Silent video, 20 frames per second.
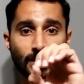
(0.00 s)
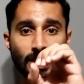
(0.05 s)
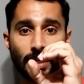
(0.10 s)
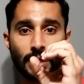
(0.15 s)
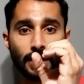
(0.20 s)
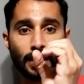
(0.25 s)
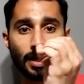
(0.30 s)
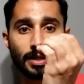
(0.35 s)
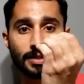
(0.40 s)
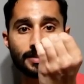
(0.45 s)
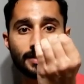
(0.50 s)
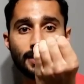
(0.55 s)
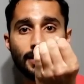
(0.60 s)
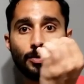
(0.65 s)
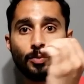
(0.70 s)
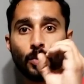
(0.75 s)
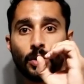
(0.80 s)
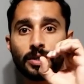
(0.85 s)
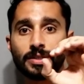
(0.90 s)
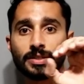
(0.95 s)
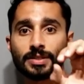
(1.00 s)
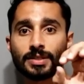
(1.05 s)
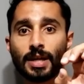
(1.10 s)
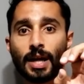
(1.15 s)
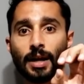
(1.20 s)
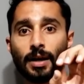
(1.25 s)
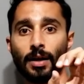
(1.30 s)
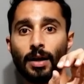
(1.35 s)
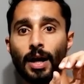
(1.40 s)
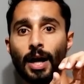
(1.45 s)
a T one
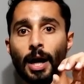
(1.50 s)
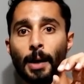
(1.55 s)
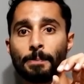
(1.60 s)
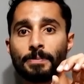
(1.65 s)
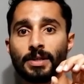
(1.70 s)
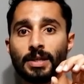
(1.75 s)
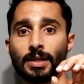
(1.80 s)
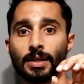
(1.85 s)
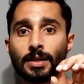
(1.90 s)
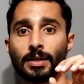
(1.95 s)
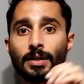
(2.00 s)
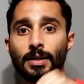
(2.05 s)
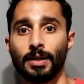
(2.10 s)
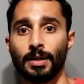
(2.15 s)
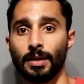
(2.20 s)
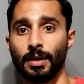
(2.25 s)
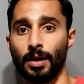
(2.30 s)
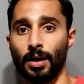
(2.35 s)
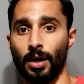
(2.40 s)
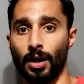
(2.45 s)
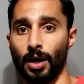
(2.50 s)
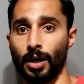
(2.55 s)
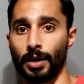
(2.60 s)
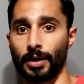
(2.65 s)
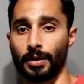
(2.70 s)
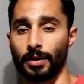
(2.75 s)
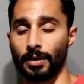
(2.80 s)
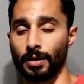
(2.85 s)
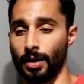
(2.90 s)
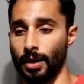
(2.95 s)
style optic on
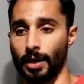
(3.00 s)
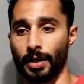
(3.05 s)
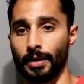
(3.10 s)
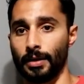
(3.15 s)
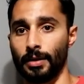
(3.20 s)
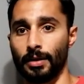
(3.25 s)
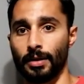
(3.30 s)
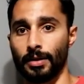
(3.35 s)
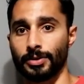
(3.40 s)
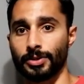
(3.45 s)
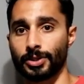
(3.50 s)
an on a